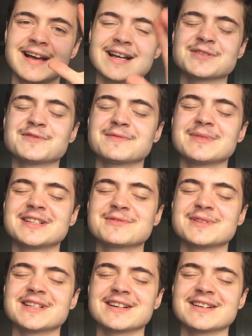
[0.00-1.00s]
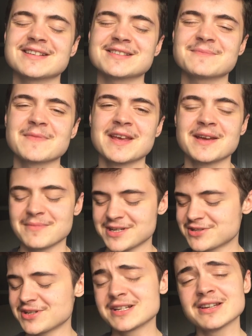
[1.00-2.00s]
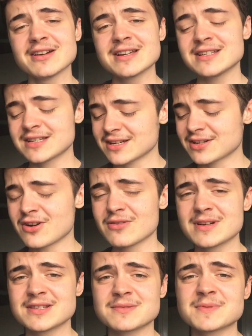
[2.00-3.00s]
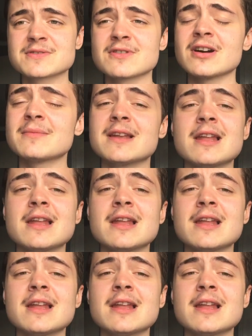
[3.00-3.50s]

That's all from me this week, guys. Make sure you like, comment, subscribe.